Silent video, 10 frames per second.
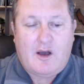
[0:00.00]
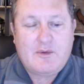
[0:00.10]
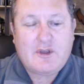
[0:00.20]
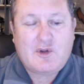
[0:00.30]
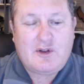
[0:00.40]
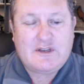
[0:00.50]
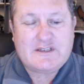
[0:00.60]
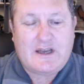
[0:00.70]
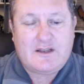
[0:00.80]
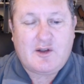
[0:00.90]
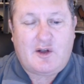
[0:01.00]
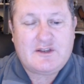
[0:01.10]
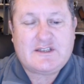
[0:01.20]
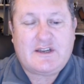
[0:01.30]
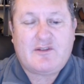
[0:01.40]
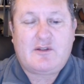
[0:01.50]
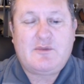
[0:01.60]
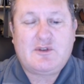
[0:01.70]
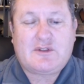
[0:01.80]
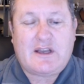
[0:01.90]
Omicron has undergone several
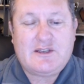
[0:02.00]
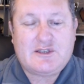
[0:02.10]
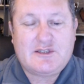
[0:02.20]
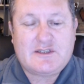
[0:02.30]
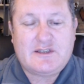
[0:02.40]
mutations